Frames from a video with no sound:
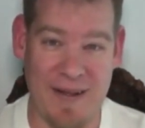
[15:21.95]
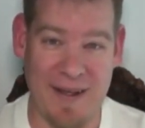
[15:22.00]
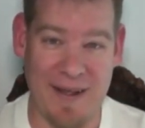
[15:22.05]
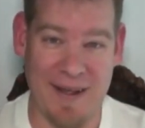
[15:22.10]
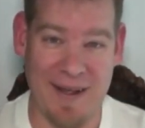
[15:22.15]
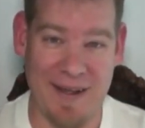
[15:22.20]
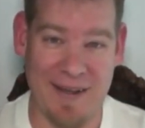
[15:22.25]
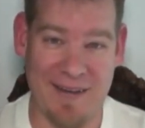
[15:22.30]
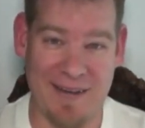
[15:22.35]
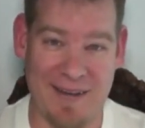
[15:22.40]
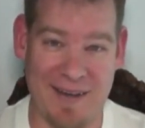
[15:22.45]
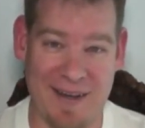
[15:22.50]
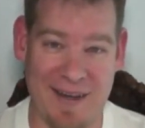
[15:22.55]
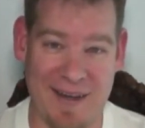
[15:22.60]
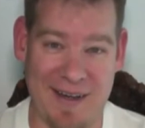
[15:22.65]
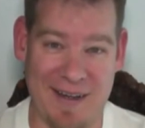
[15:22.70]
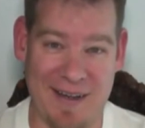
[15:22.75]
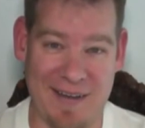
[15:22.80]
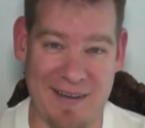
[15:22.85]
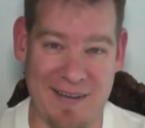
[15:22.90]
And,
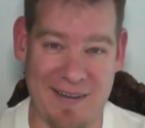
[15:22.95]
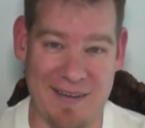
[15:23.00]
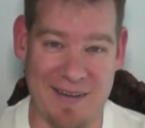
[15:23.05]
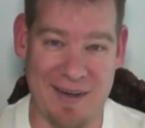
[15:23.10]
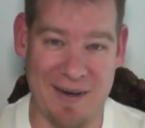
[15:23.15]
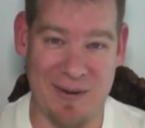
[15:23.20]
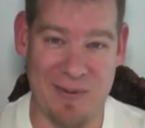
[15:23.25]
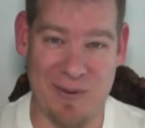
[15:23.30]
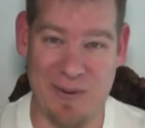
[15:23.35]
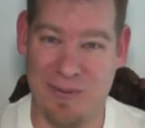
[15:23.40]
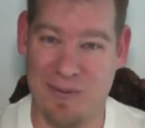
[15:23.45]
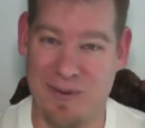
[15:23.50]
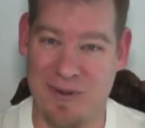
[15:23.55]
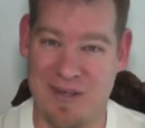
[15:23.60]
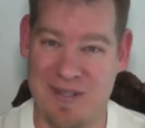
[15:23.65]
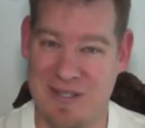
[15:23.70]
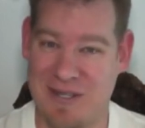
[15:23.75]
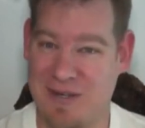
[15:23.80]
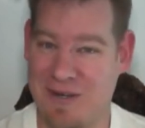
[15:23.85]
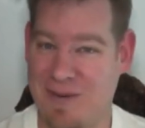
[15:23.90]
you know, we will
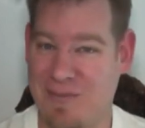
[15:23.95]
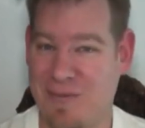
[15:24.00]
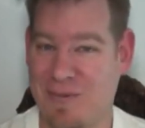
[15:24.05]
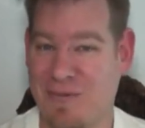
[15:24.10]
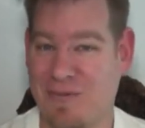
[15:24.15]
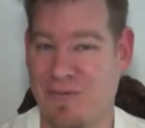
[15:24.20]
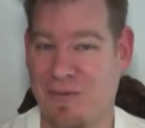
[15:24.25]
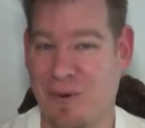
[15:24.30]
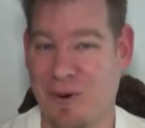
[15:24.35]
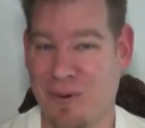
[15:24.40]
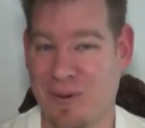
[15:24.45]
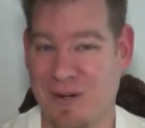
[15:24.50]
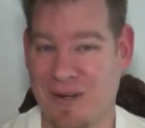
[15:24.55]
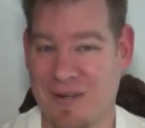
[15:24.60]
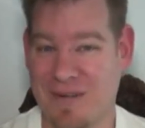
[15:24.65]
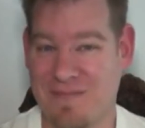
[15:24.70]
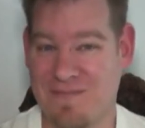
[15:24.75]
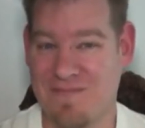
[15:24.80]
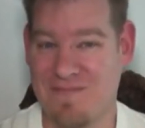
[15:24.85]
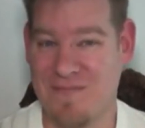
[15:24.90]
continue to move forward.
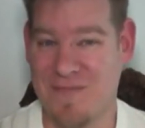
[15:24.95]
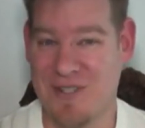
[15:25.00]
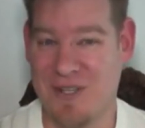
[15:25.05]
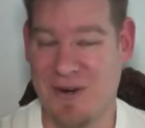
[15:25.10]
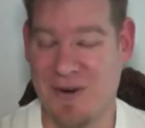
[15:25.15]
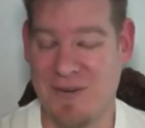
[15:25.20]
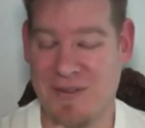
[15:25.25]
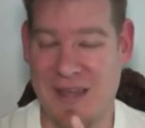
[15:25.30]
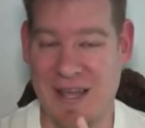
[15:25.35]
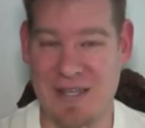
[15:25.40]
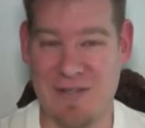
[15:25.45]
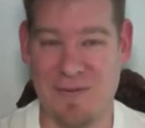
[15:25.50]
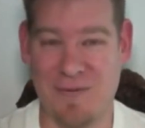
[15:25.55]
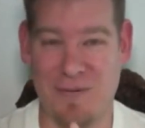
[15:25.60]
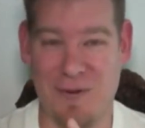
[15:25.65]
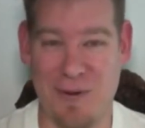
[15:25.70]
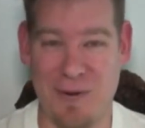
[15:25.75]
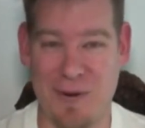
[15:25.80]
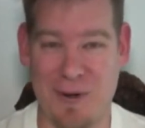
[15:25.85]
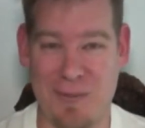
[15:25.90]
So thanks for
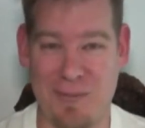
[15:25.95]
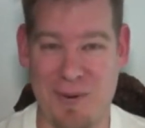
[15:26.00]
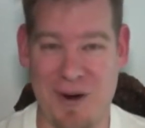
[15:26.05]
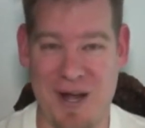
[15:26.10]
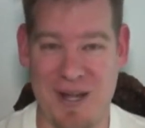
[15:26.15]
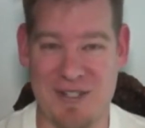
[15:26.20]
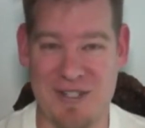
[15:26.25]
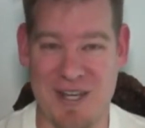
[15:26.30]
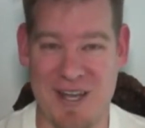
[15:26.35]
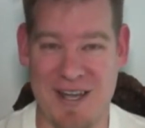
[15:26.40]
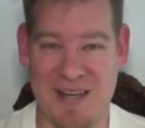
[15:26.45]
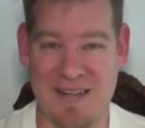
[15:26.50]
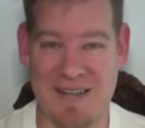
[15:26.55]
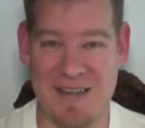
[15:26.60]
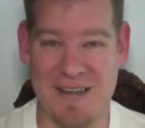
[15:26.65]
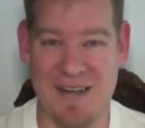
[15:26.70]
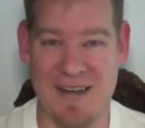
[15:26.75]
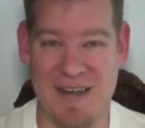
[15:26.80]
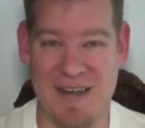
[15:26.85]
following our project.